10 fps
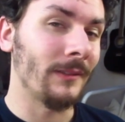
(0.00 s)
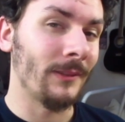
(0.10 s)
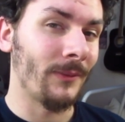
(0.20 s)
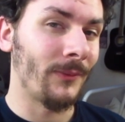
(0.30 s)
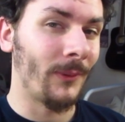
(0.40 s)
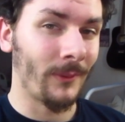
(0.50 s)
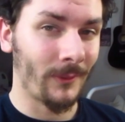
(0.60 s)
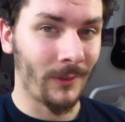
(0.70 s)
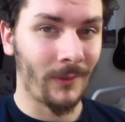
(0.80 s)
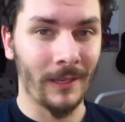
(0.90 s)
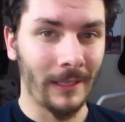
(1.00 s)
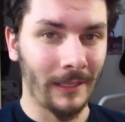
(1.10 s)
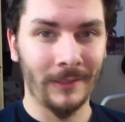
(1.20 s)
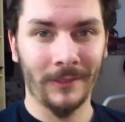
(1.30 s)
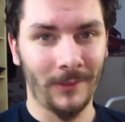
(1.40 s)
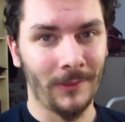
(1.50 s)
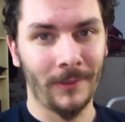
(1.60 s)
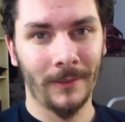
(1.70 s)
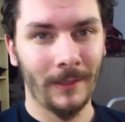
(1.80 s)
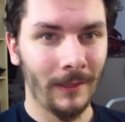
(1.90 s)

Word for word: to the full degree. It's just,